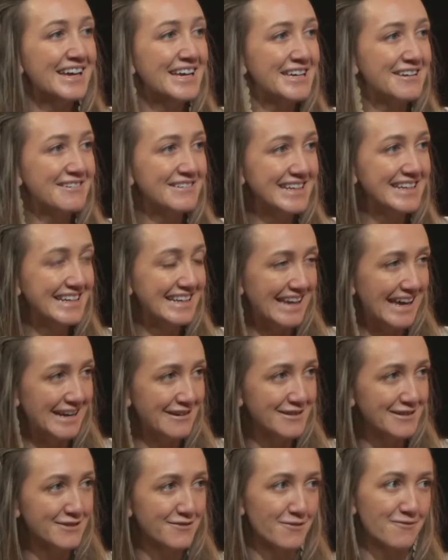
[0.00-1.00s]
You need
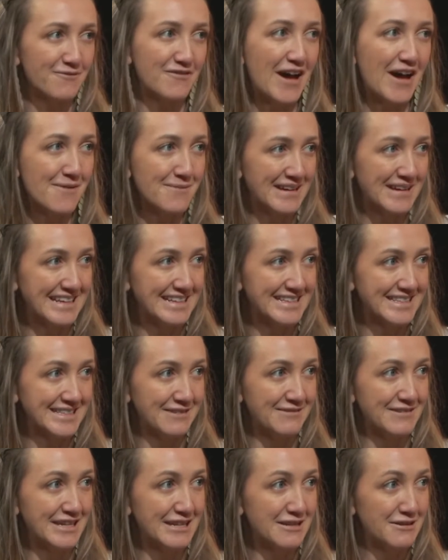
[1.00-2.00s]
letters from families.
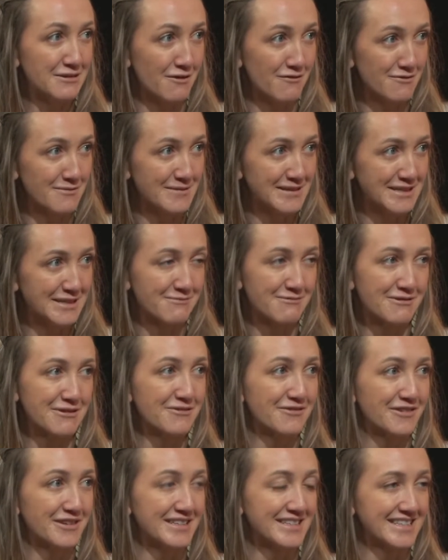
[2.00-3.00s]
You need government
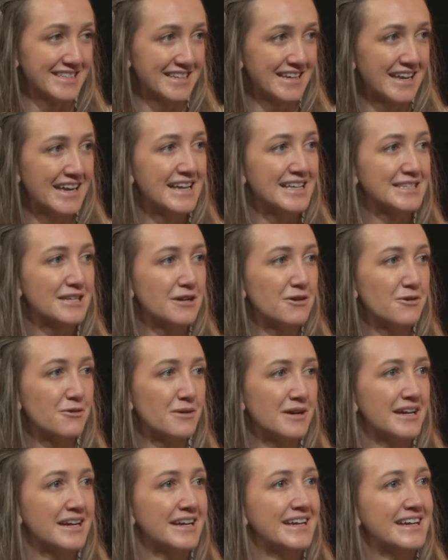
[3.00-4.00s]
approvals.
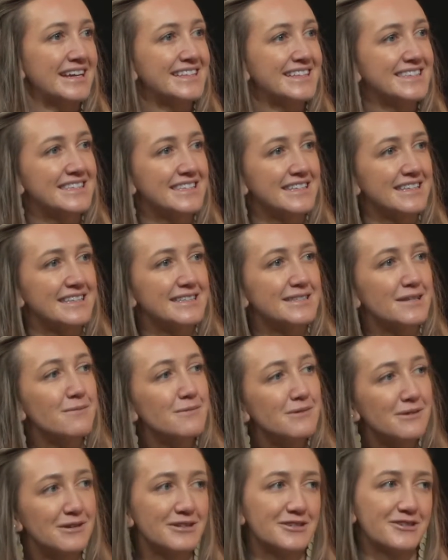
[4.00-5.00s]
So
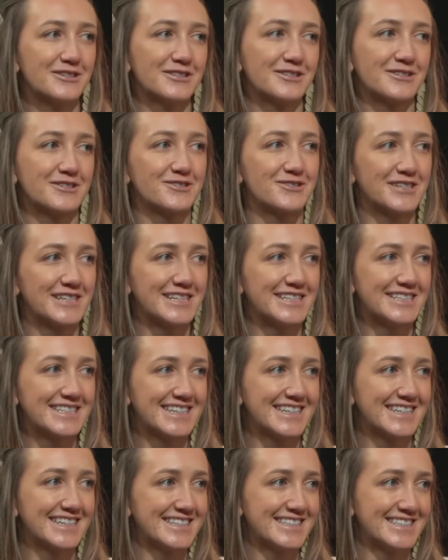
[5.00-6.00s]
some countries are tricky to
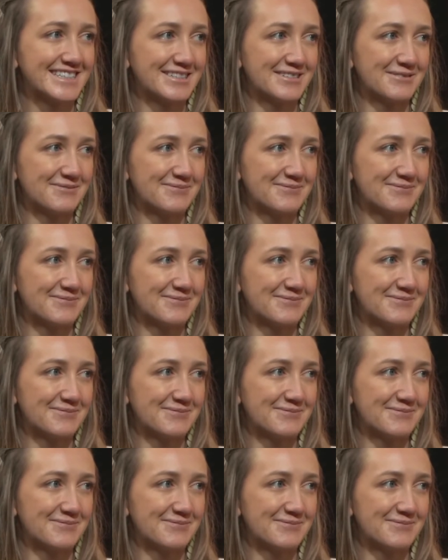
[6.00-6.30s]
get into.